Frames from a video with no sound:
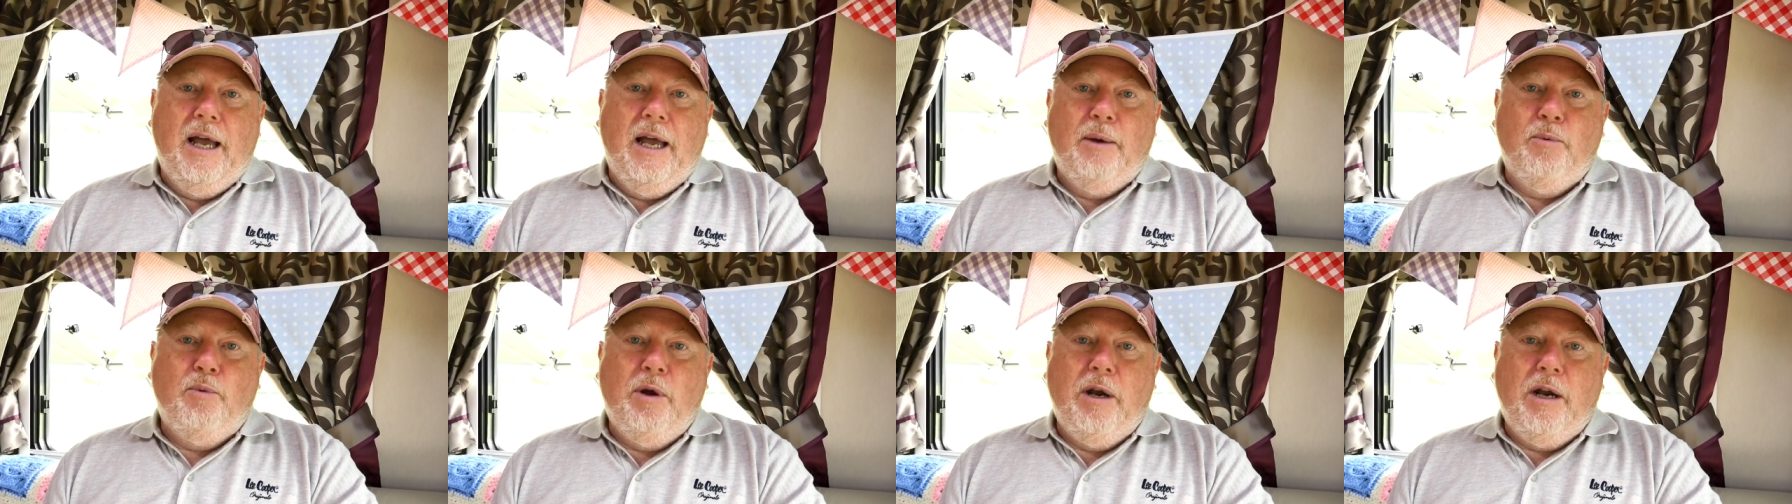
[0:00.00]

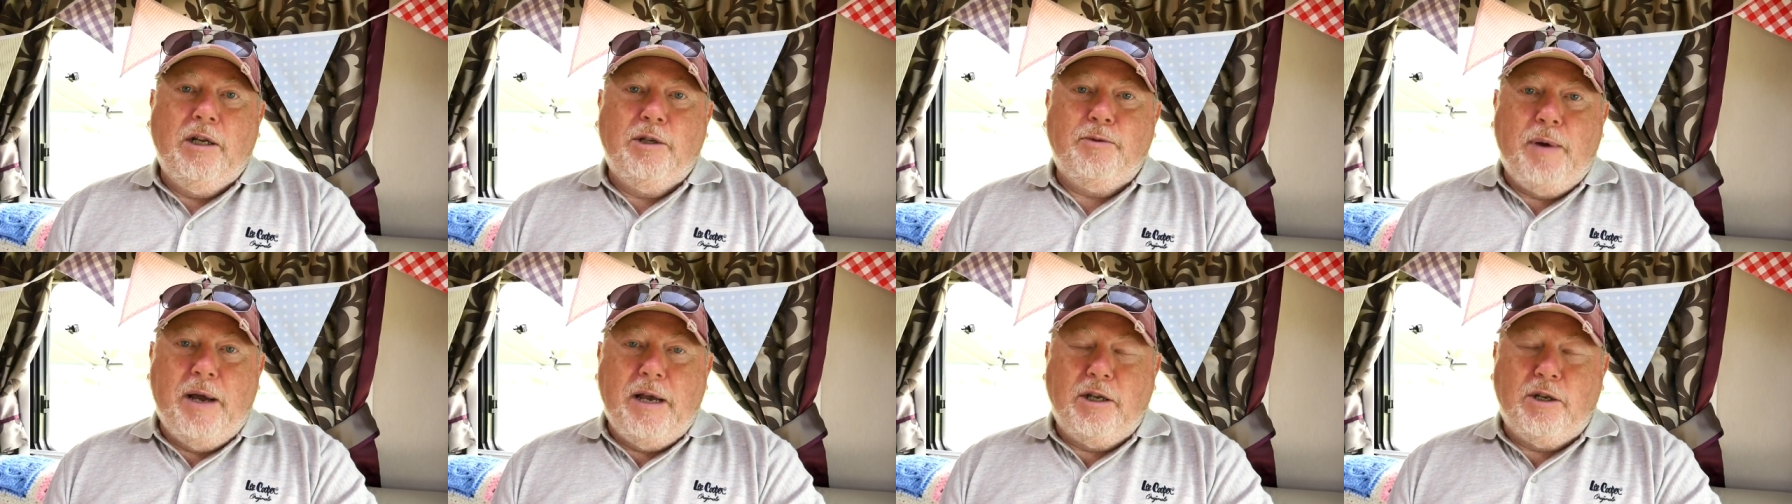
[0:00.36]
And when I
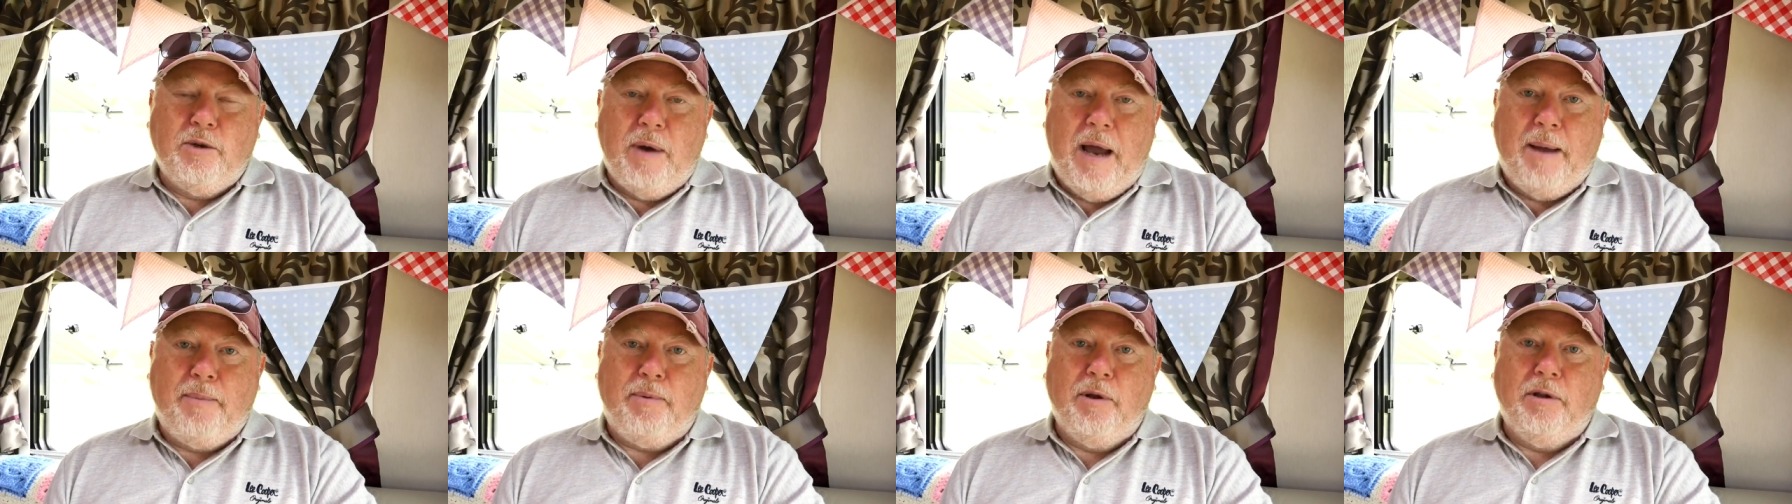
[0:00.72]
spoke
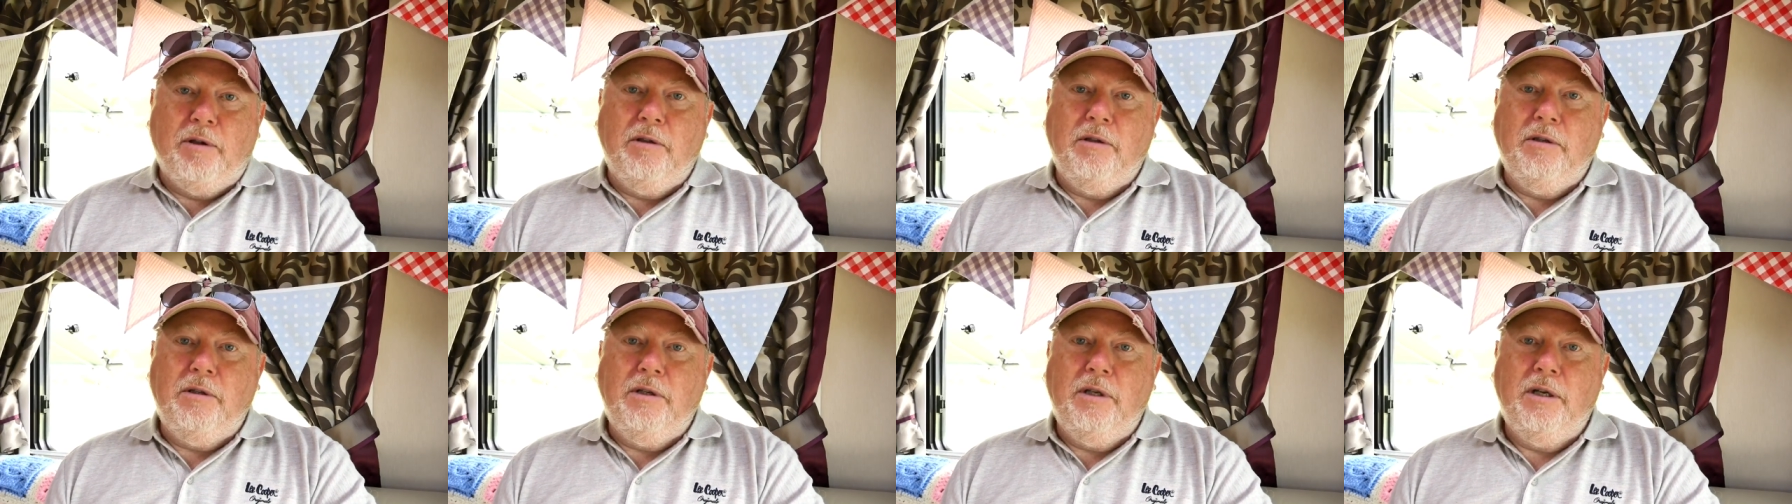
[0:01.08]
to
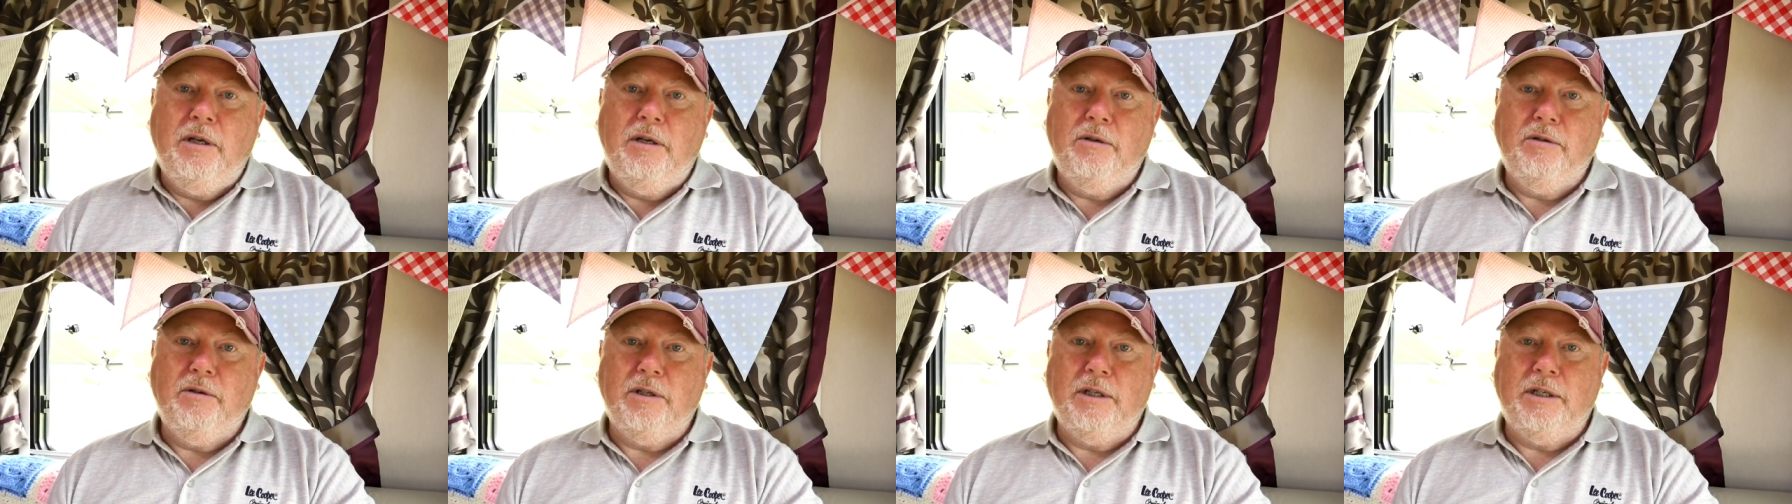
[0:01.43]
Apple,
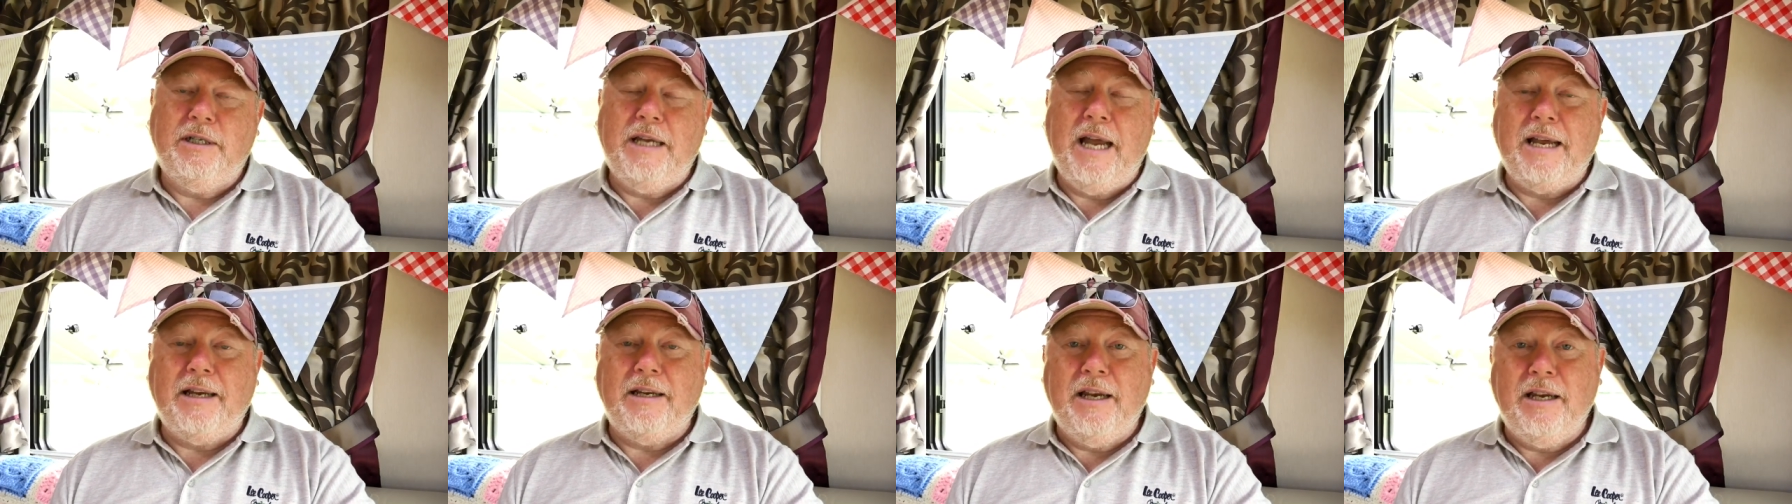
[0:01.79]
or the
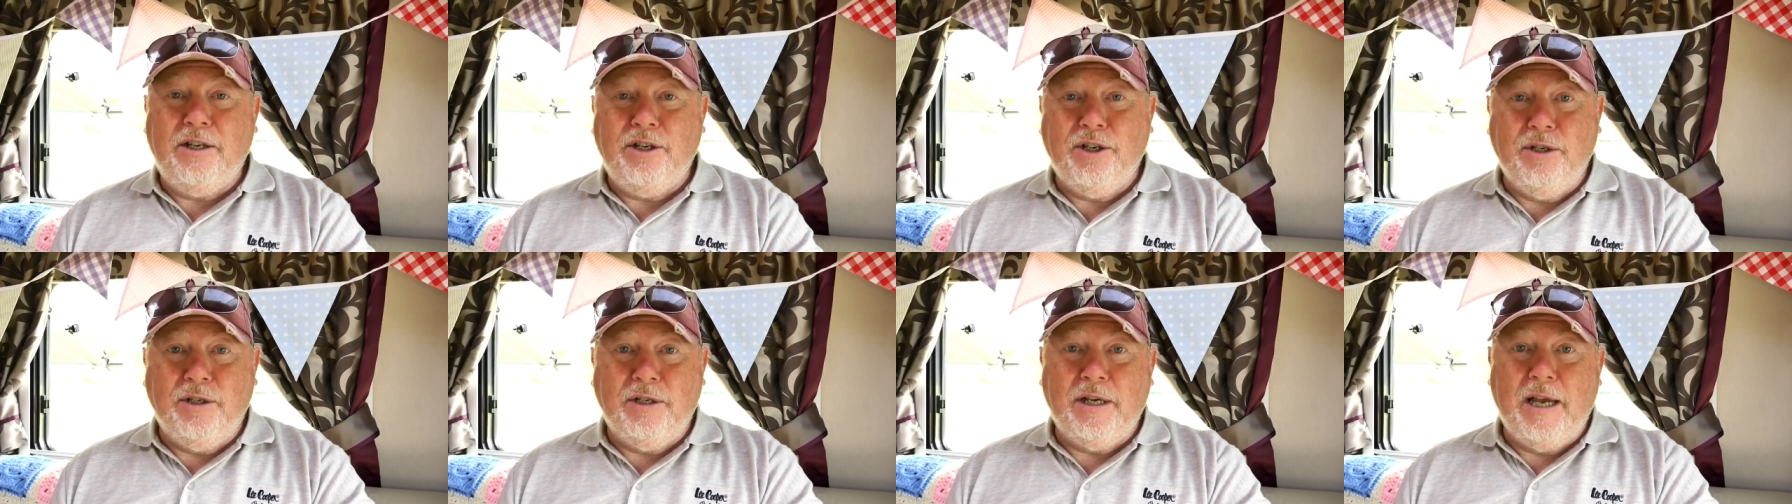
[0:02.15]

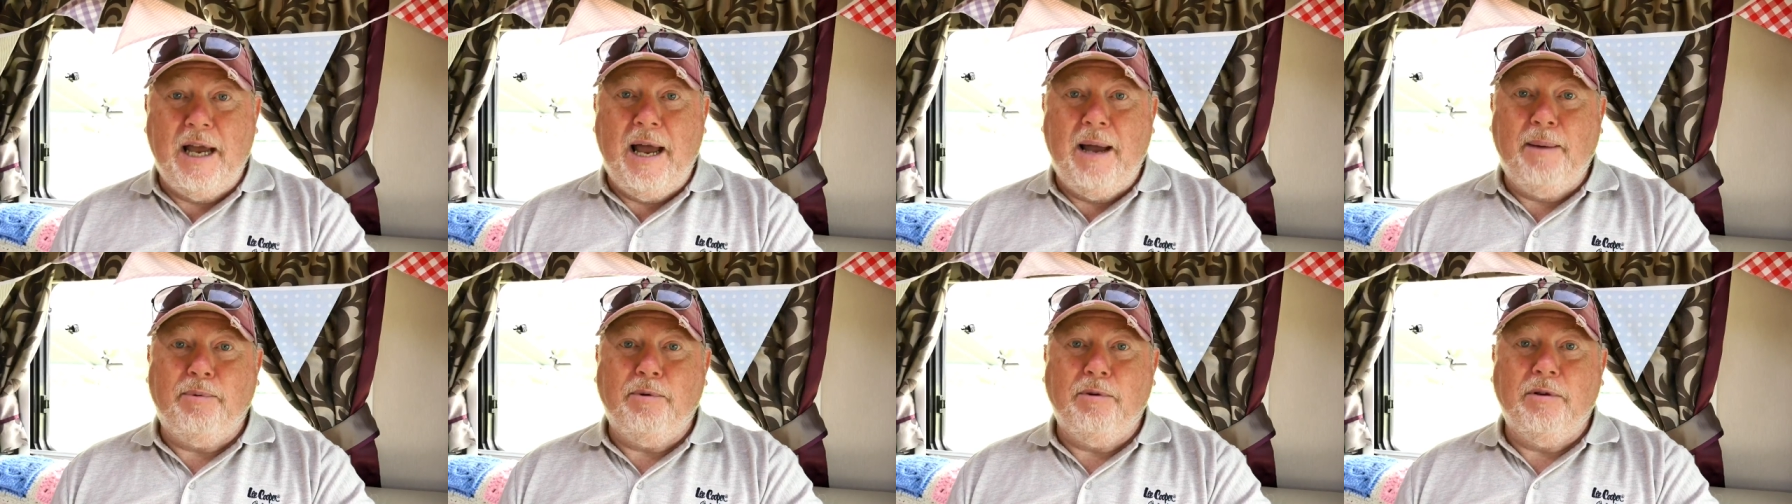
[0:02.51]
technicians at
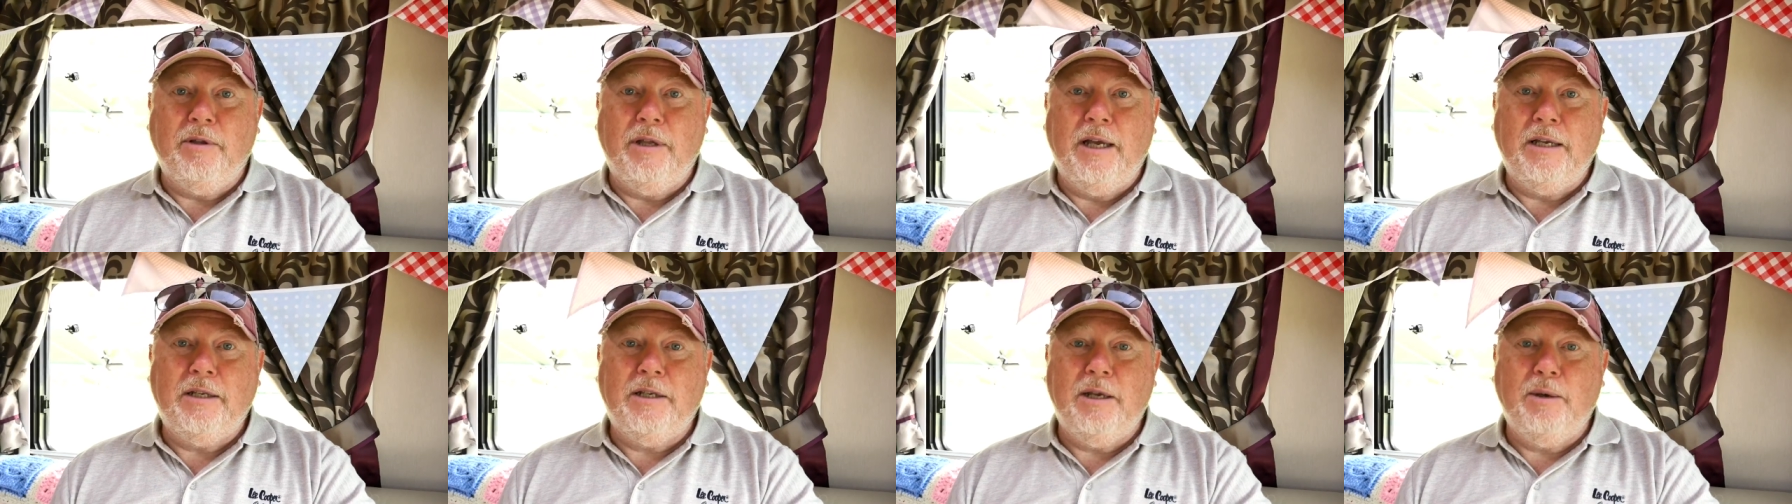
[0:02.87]
Apple,
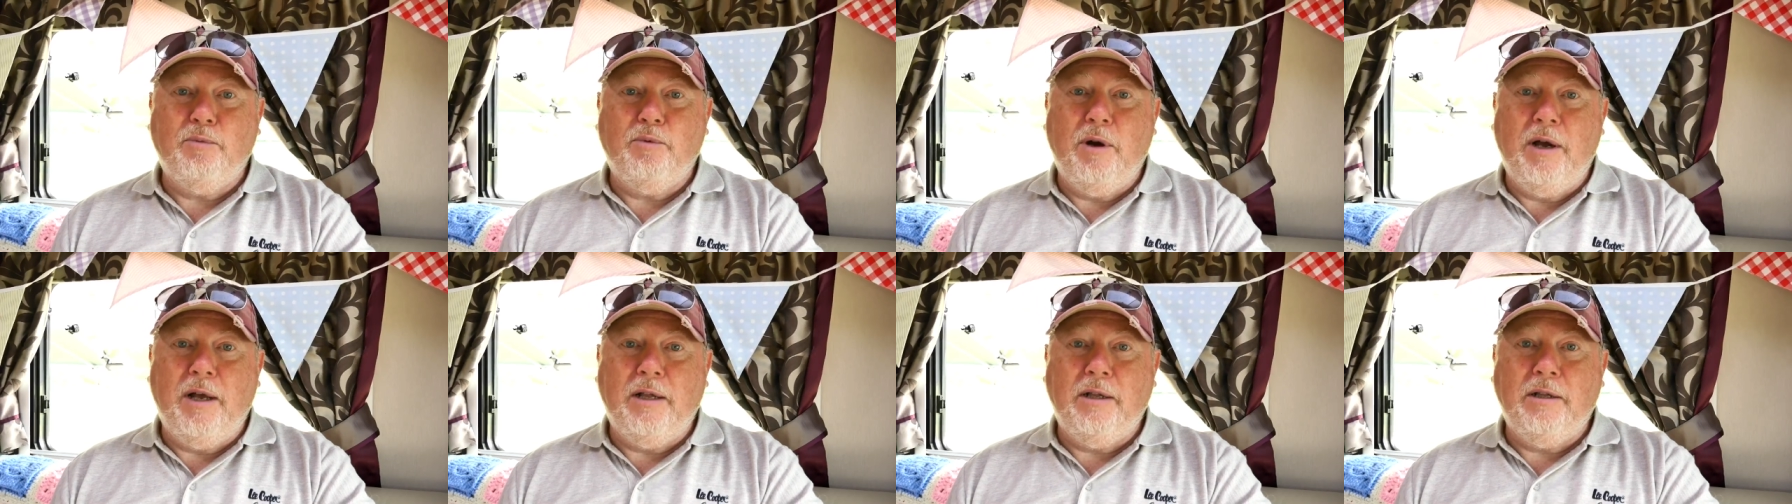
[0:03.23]
they
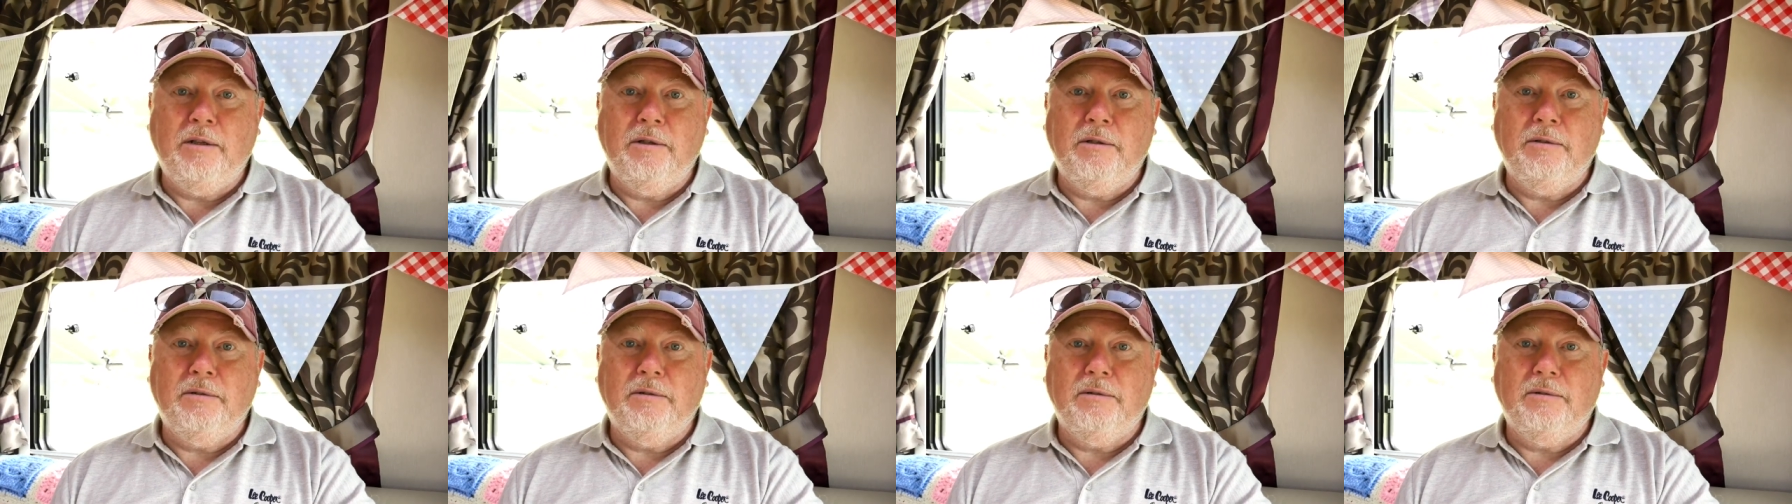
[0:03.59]
said,
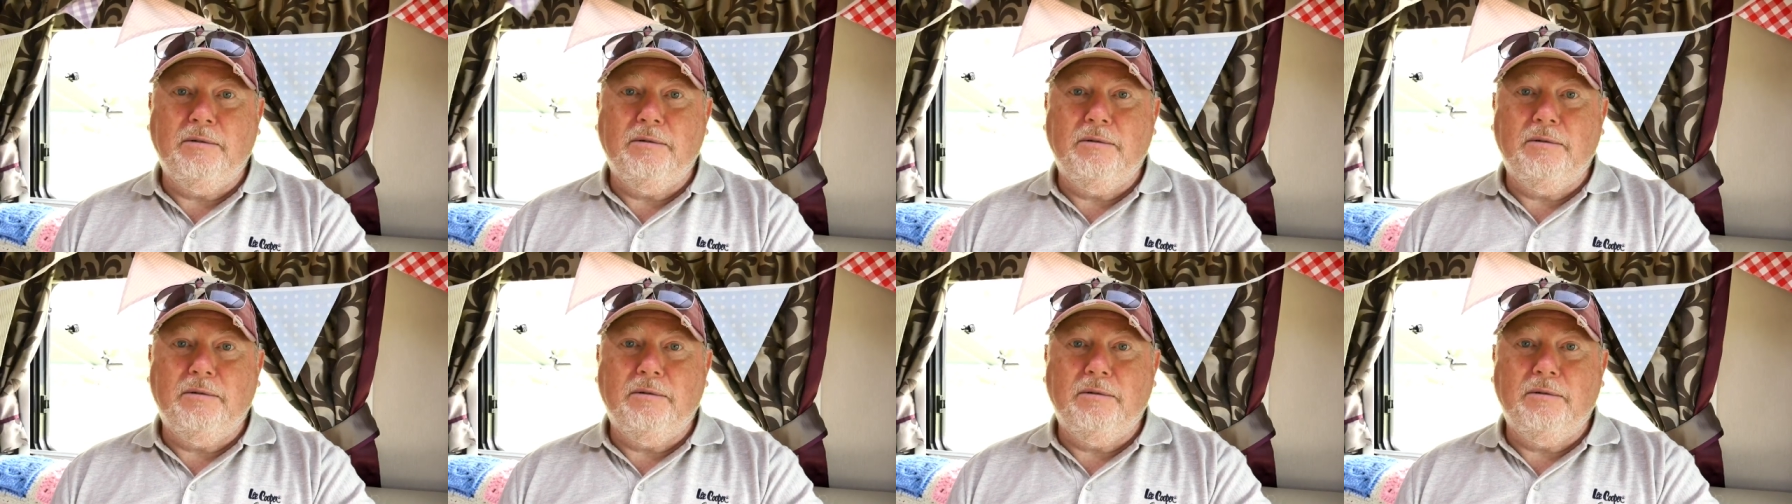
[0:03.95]
well,